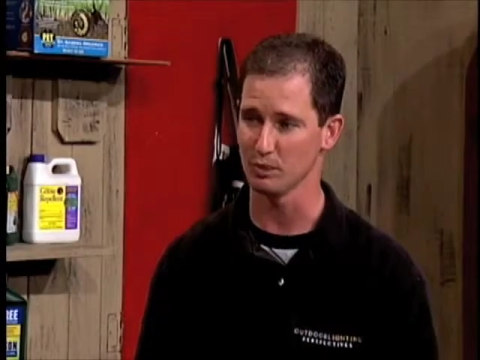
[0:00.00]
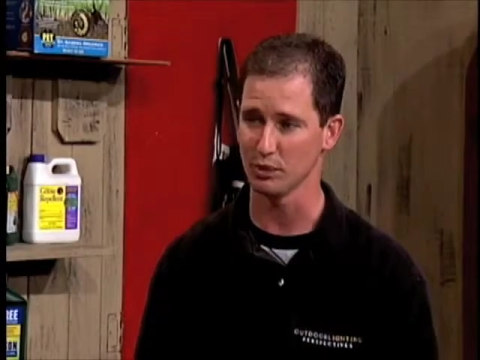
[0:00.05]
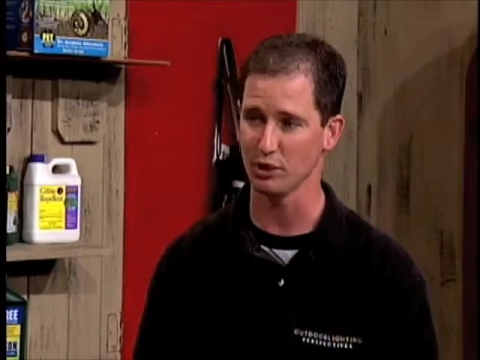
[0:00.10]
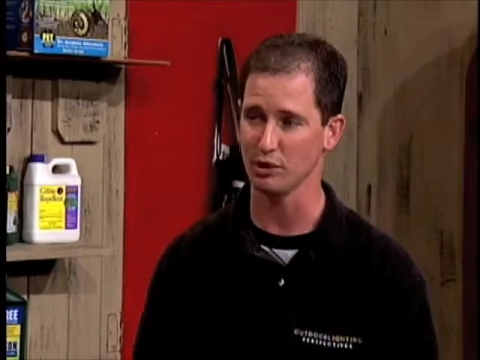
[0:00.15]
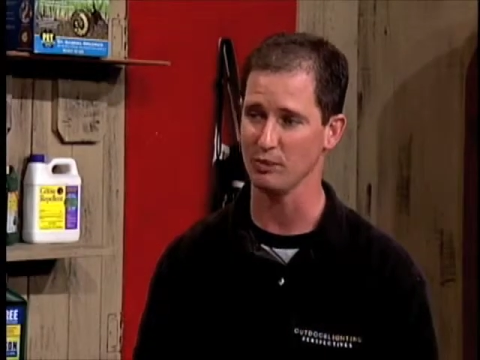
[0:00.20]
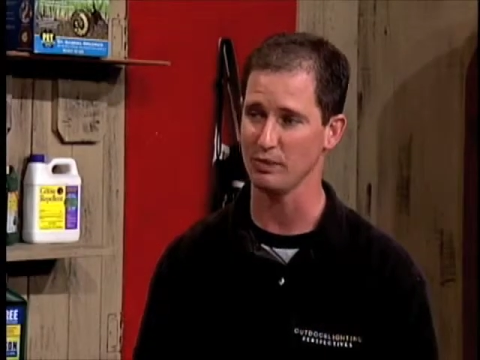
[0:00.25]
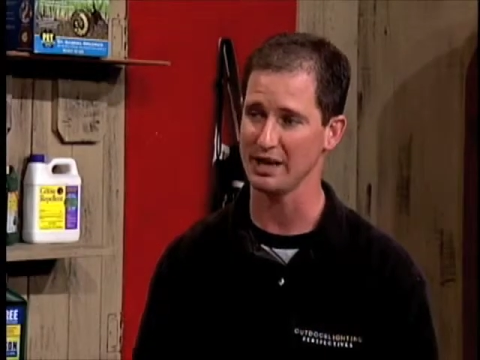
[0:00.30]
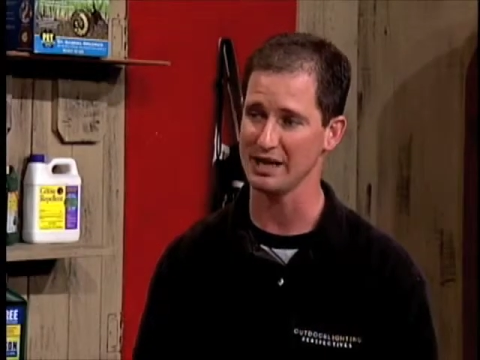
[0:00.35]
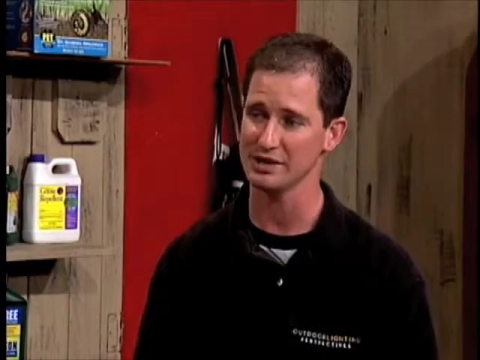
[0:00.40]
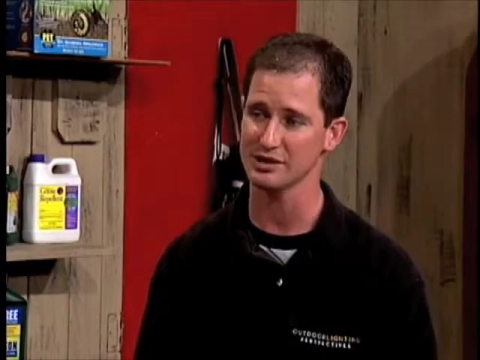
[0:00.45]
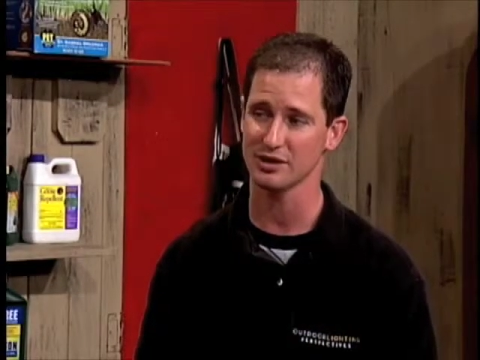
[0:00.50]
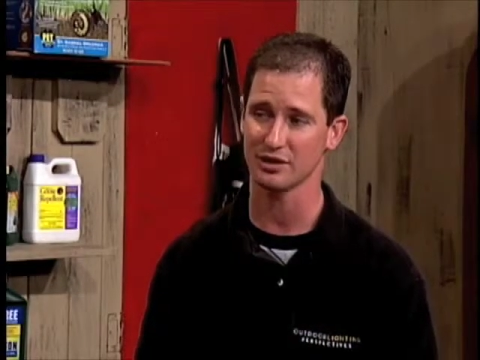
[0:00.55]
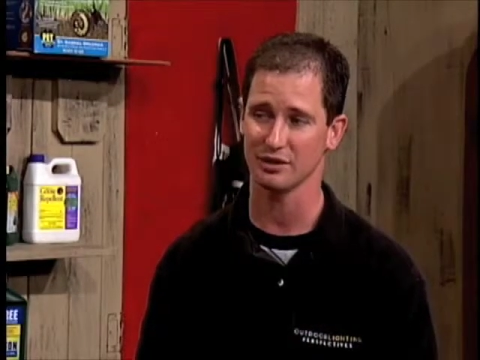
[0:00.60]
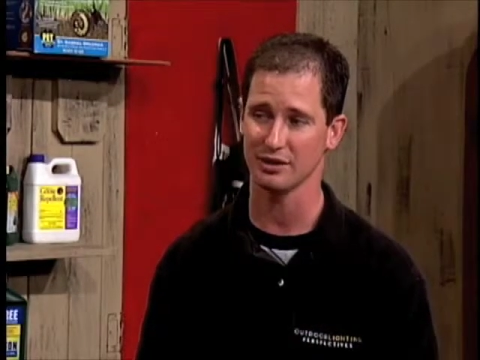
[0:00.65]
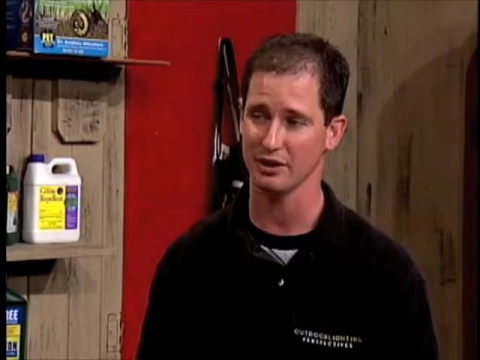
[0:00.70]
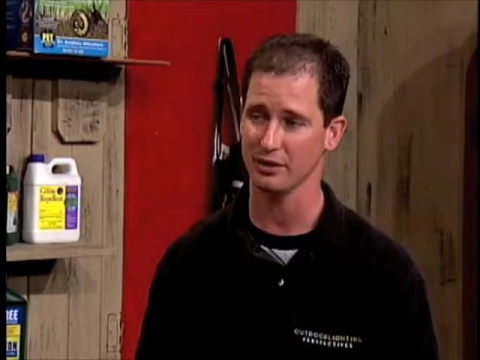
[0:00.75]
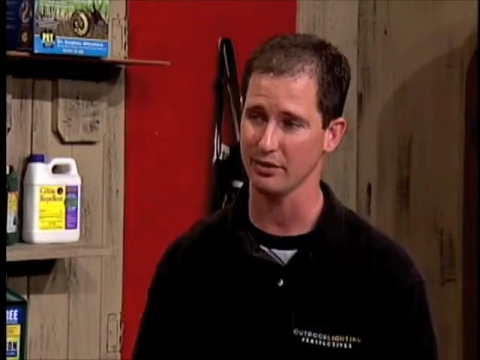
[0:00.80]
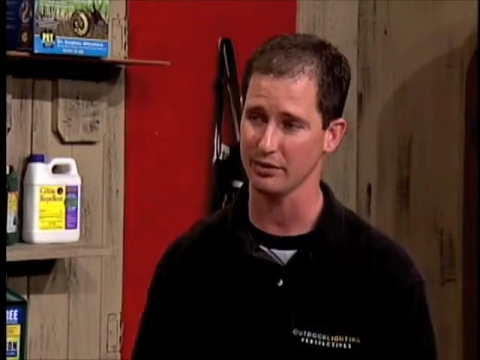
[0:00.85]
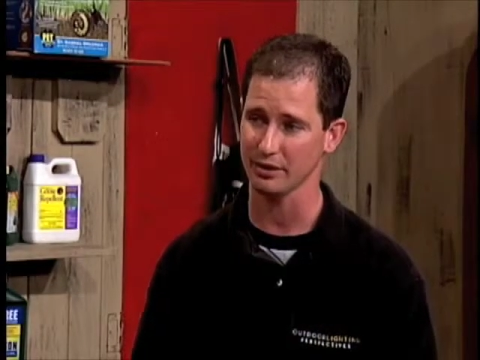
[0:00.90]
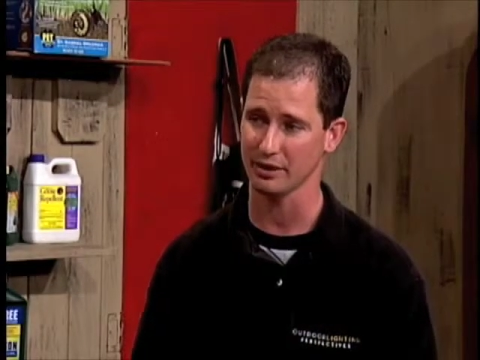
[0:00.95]
Bird baths are
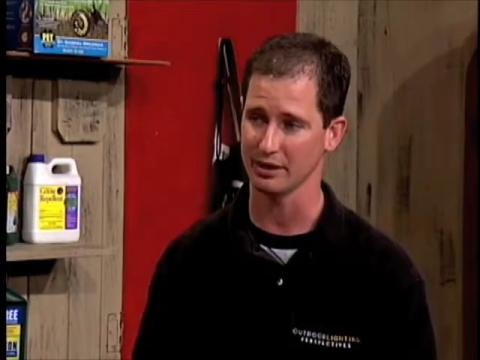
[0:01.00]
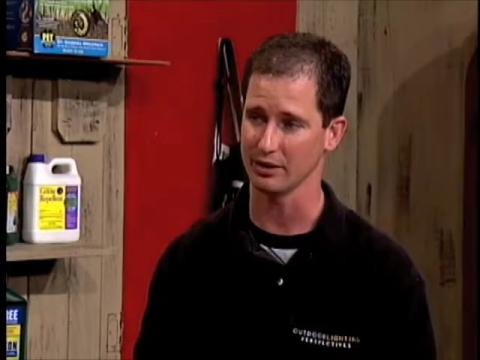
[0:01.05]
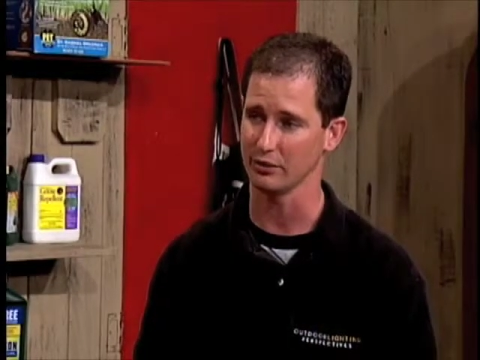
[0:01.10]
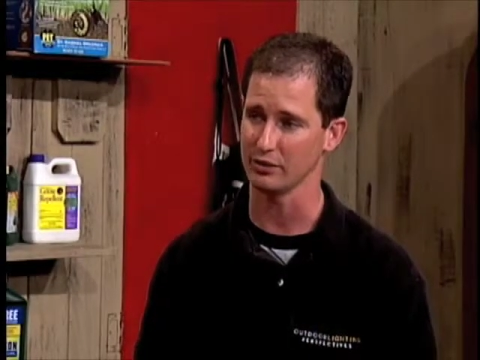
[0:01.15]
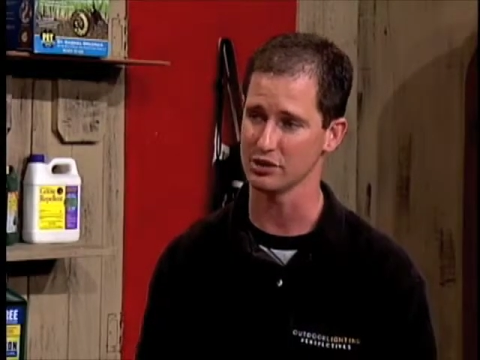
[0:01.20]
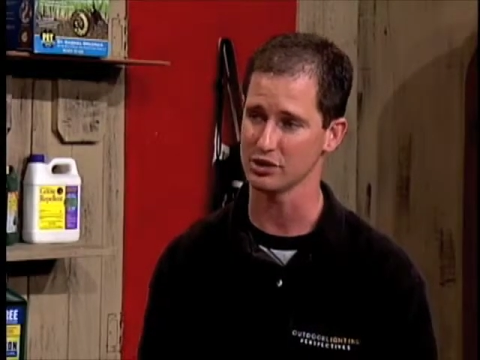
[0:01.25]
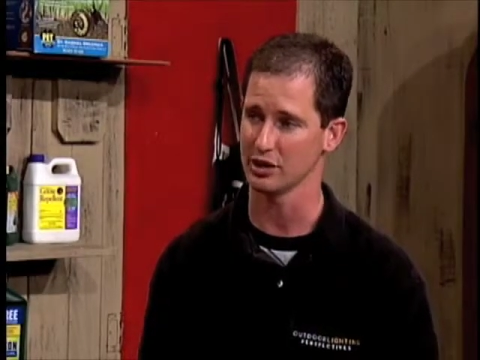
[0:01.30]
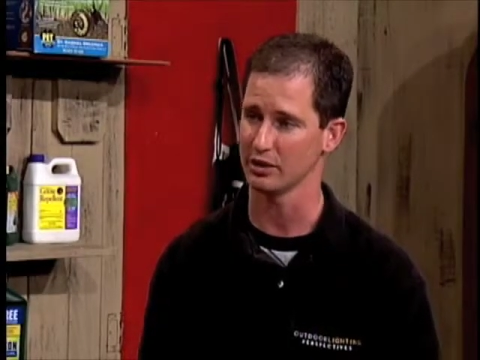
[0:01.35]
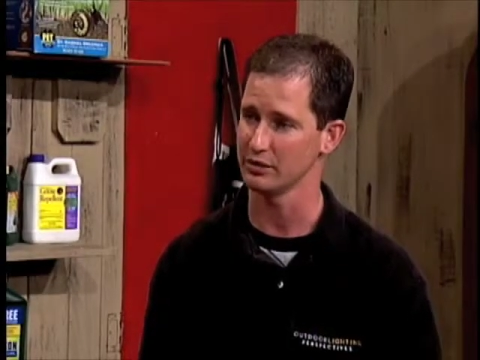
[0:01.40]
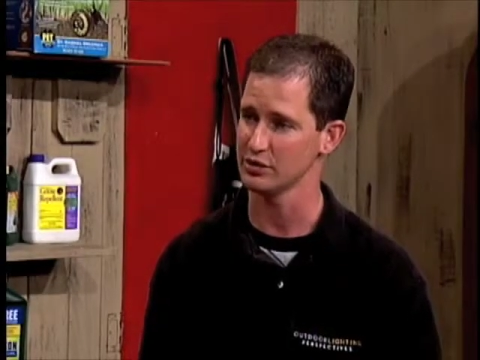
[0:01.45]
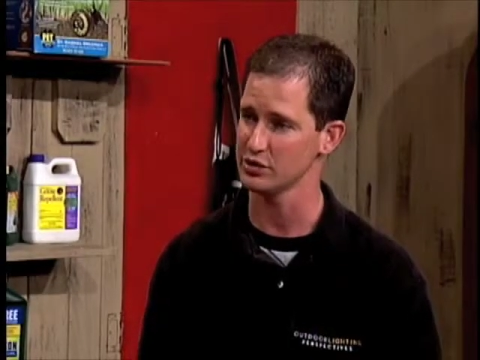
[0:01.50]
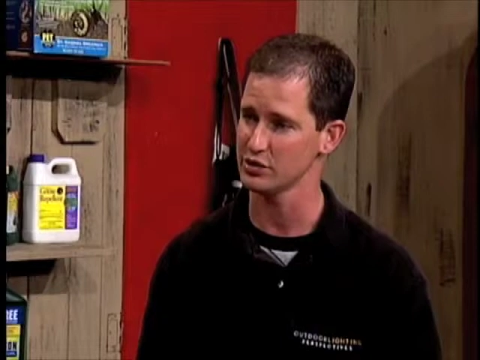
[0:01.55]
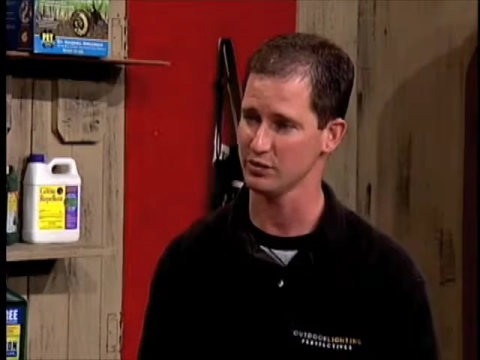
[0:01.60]
another thing that we should always